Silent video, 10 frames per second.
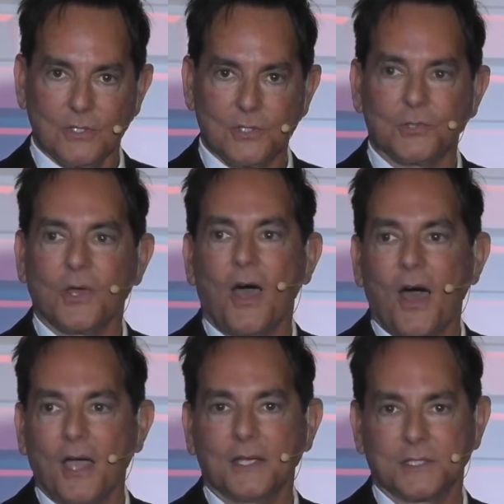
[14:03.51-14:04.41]
to the
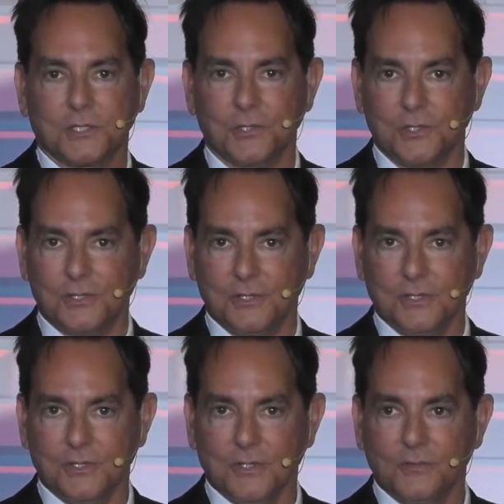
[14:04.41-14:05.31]
highest good
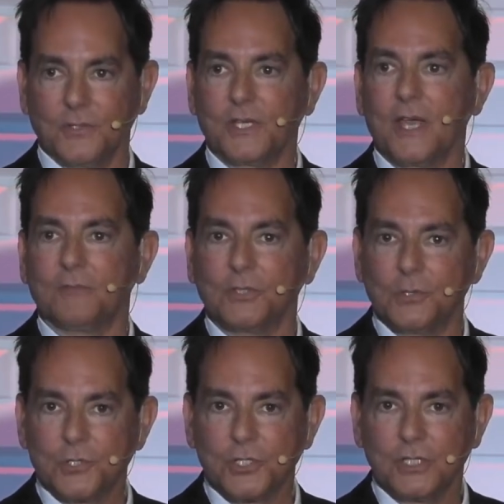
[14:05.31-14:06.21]
for the
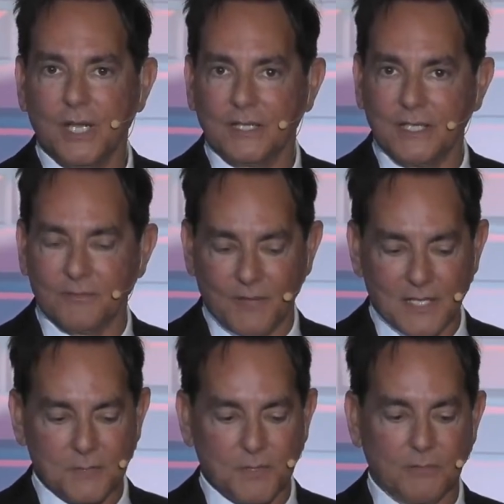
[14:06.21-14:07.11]
evolution and the
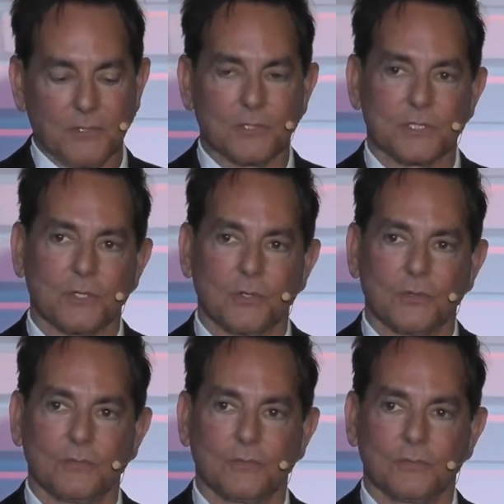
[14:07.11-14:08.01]
advancement of your soul.
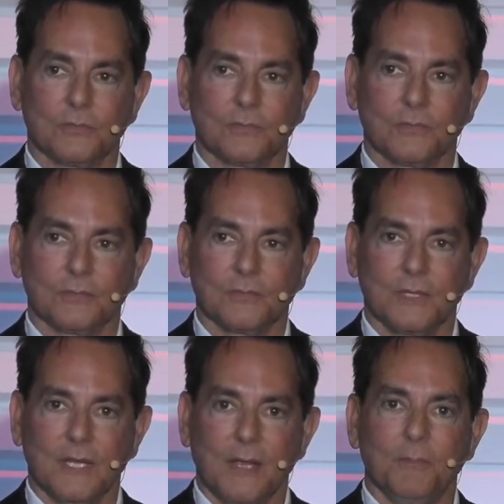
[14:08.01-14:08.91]

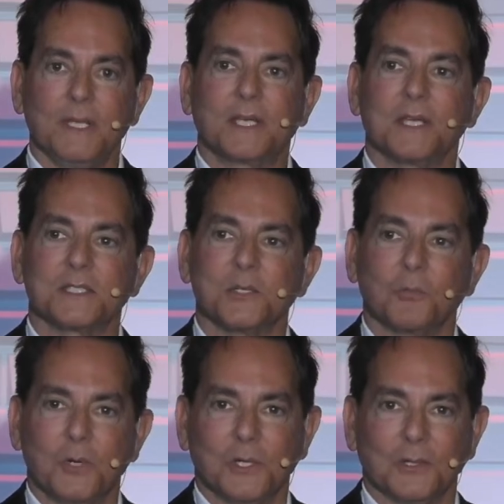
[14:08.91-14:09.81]
Because it
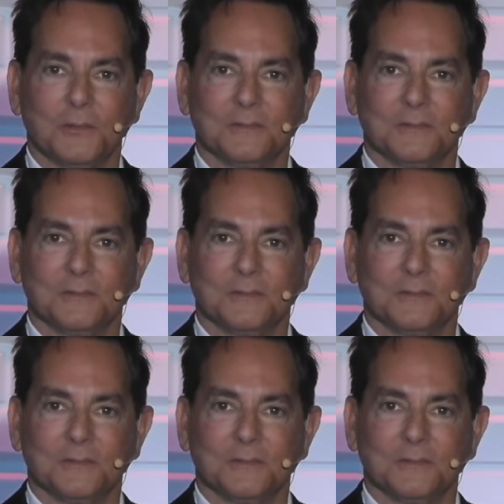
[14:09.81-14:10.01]
will.